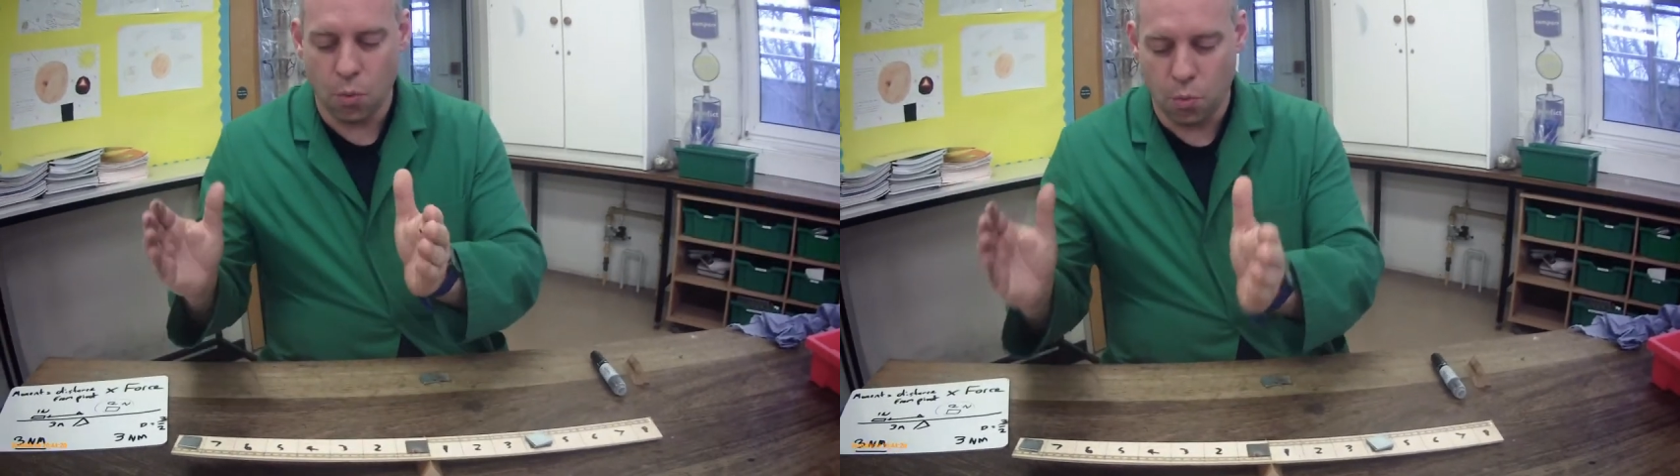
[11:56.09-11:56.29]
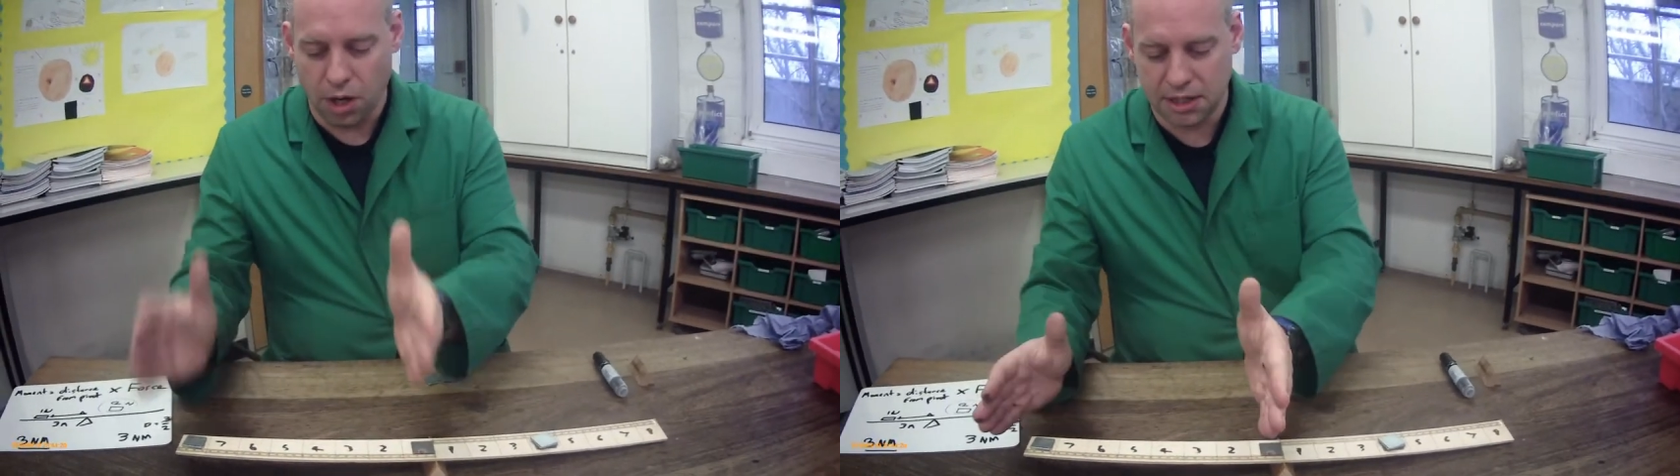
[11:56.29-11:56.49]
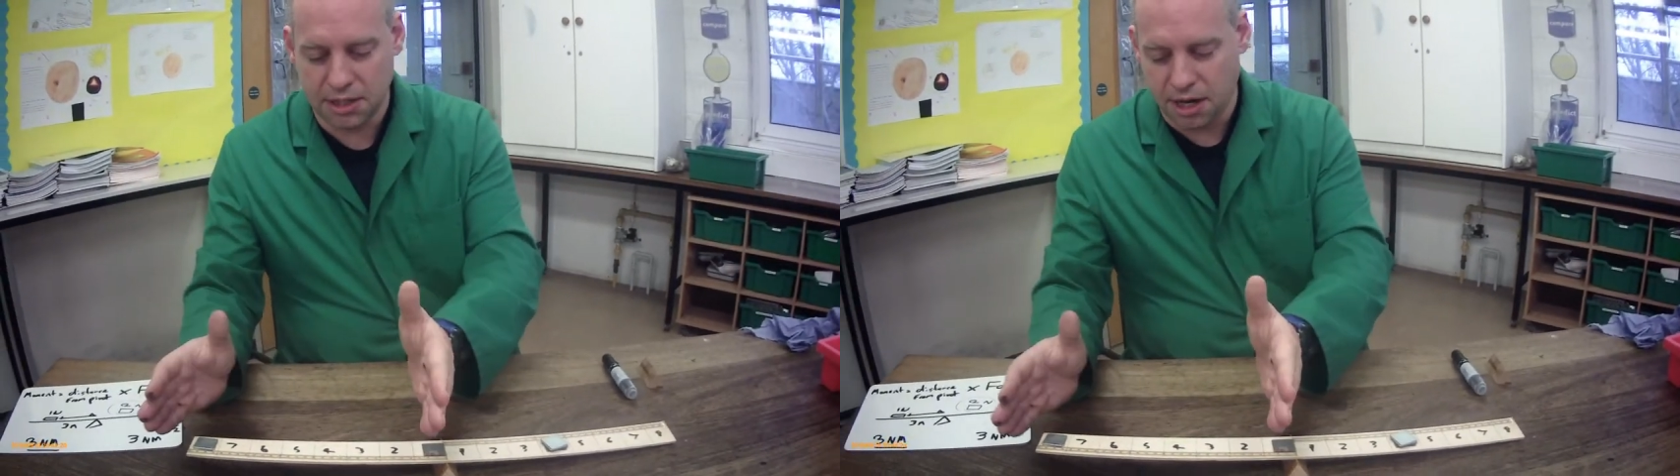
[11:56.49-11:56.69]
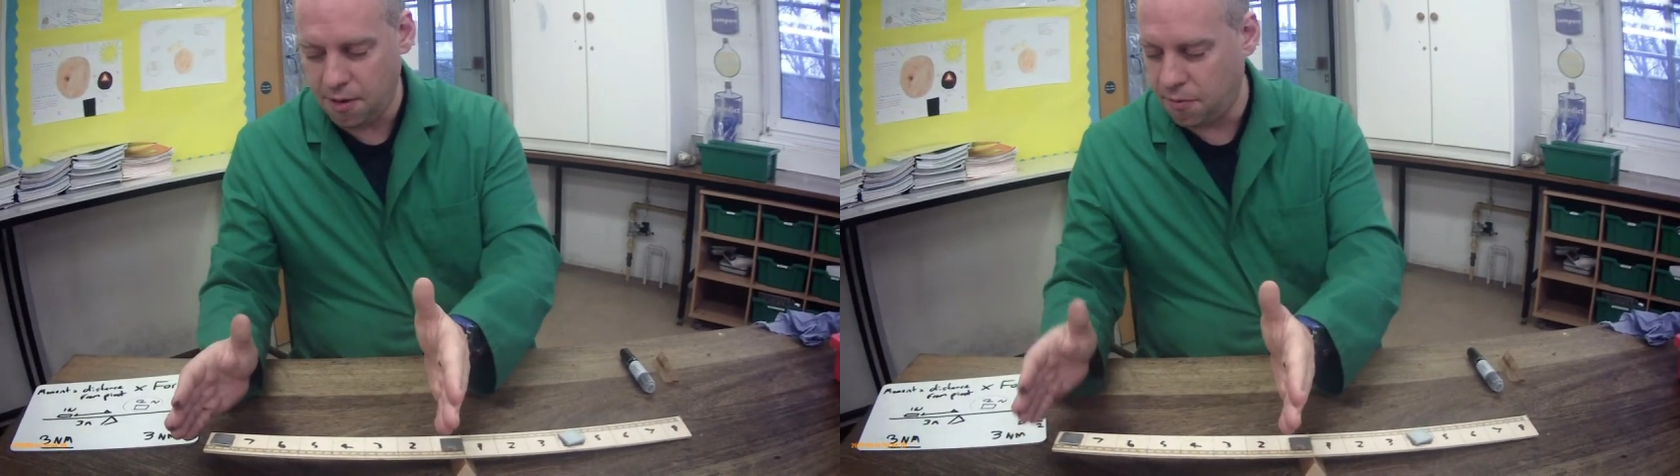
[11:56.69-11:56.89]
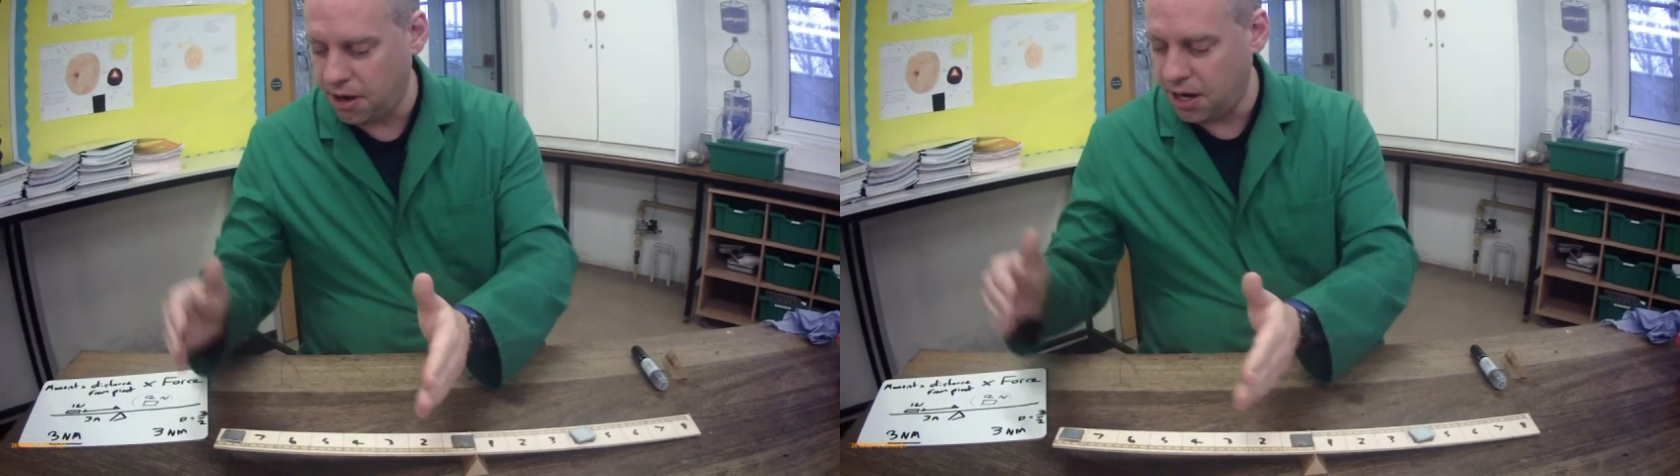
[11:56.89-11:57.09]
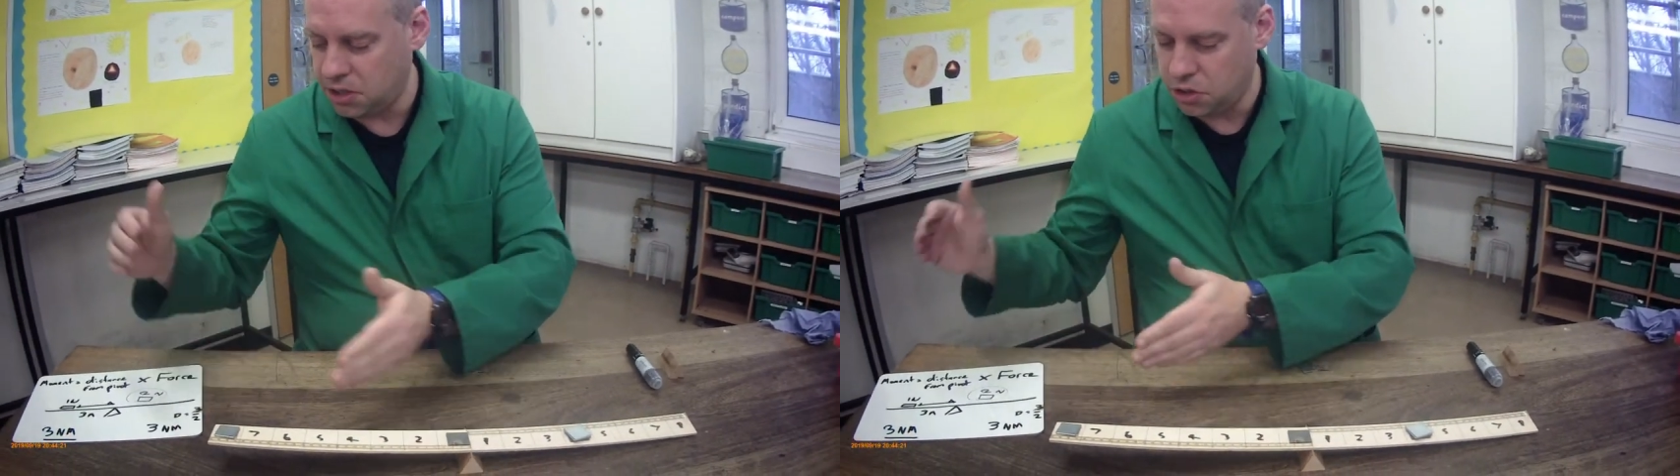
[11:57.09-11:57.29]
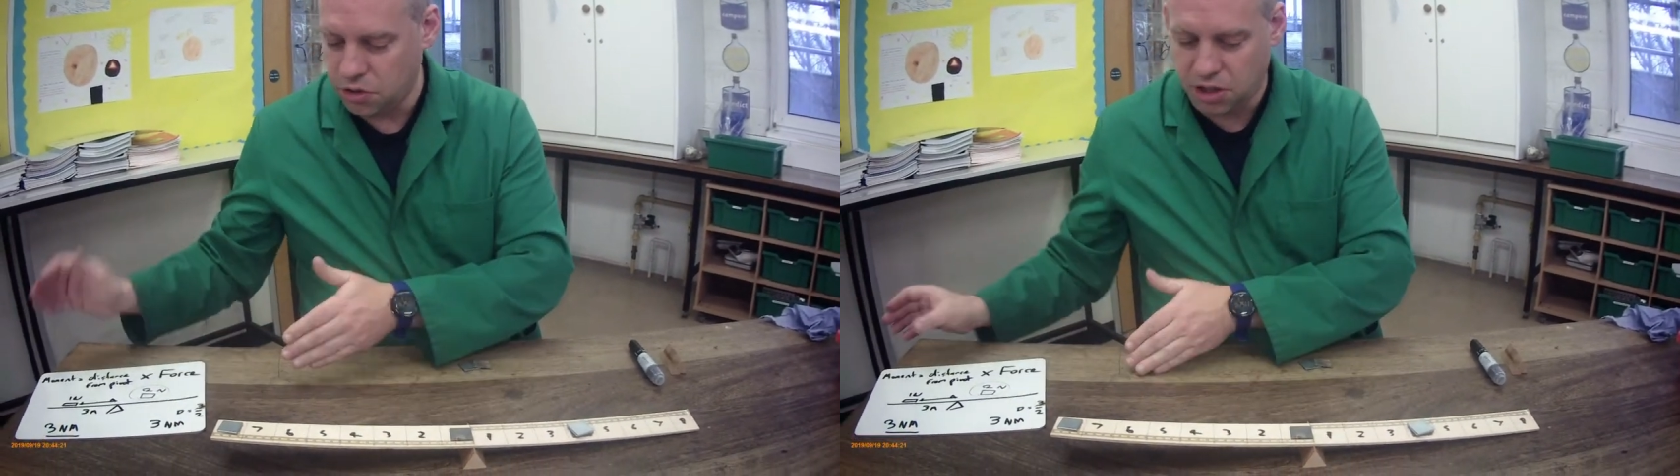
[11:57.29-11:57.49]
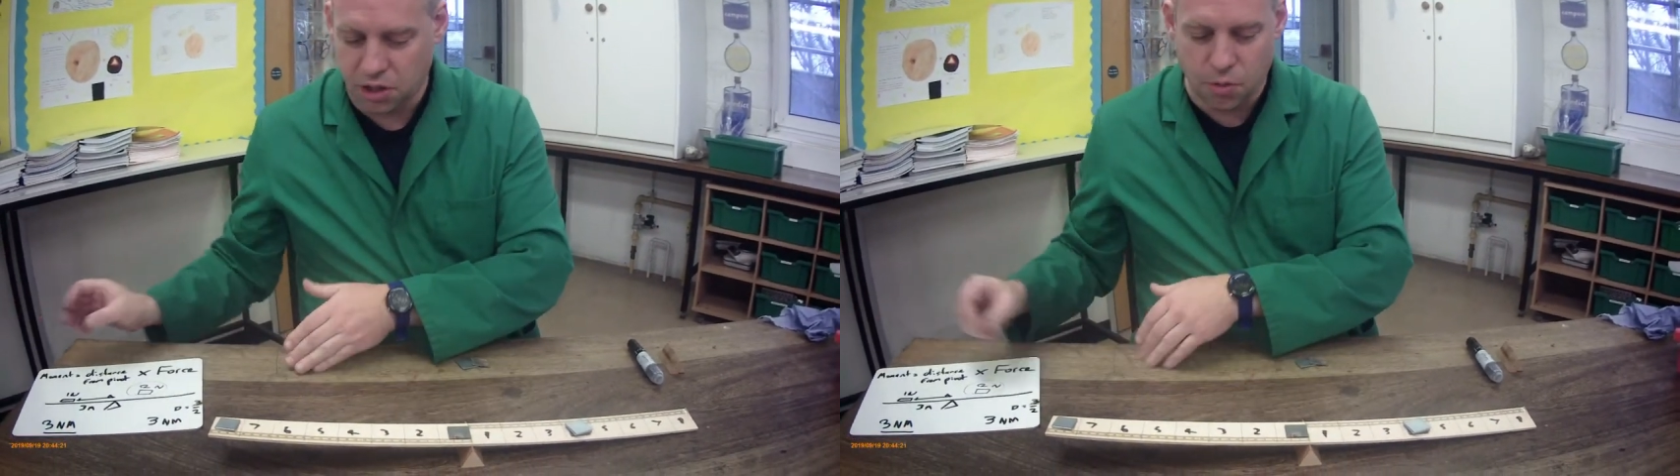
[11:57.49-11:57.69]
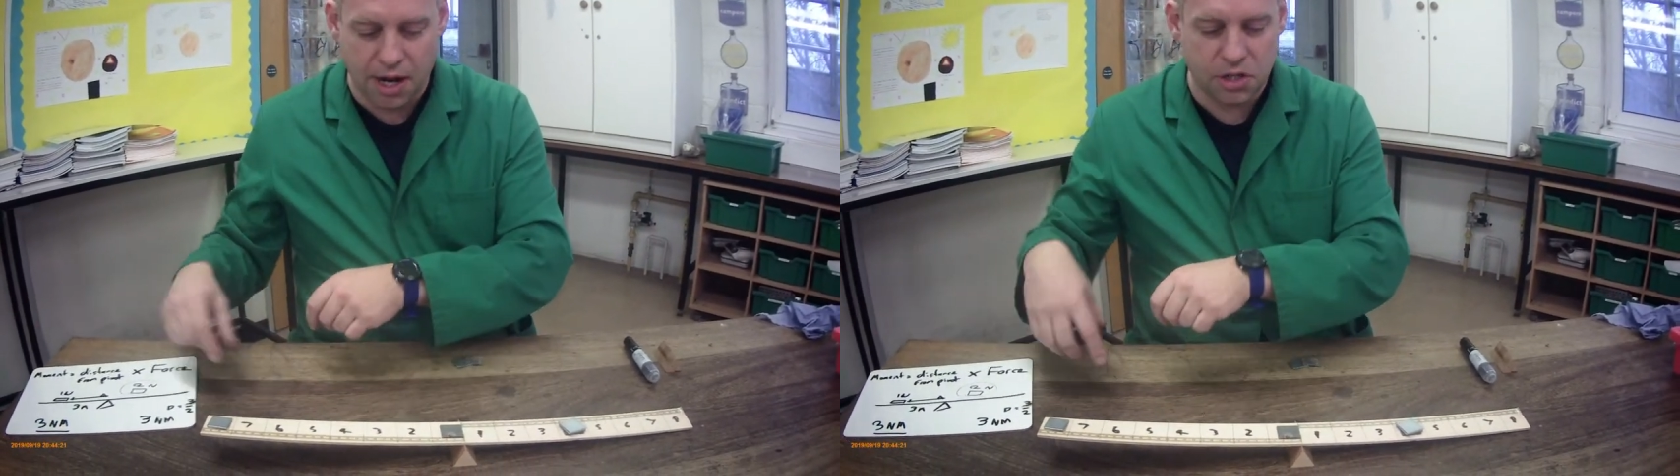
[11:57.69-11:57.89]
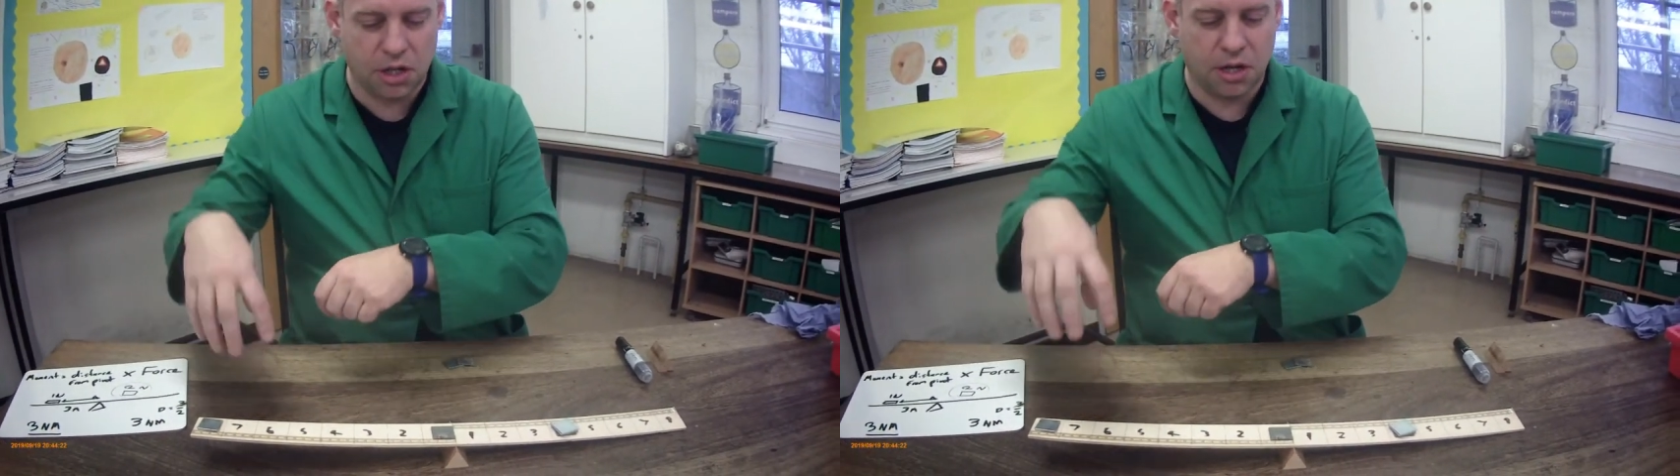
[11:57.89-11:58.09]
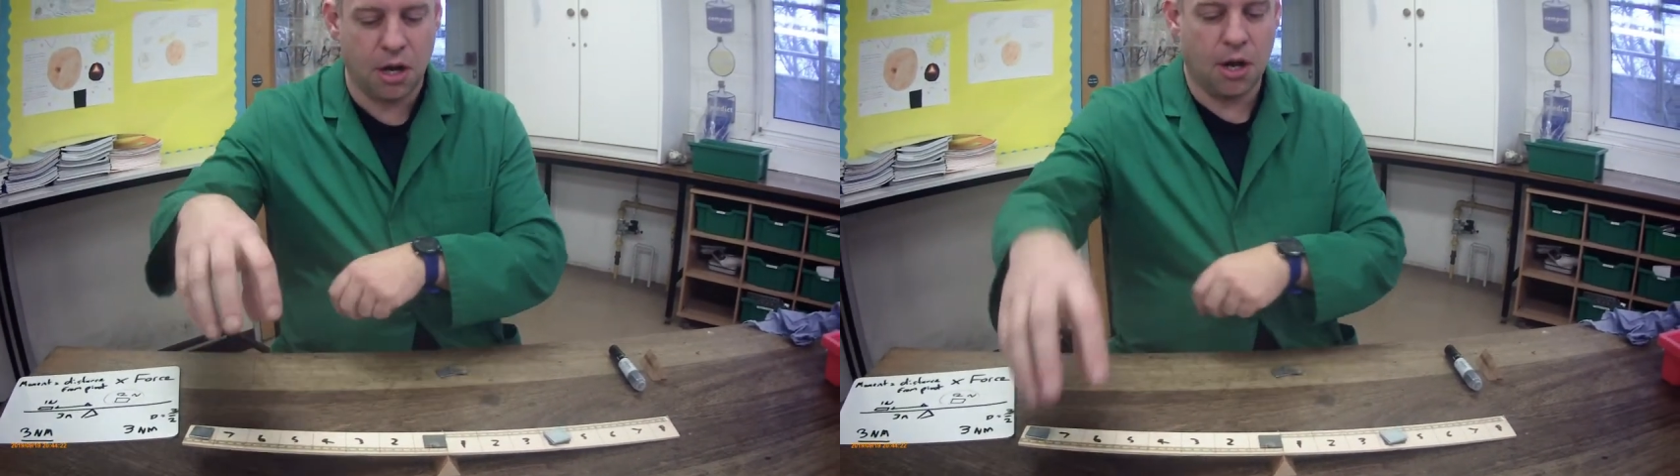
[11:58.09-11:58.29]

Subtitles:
One side first, use the equation,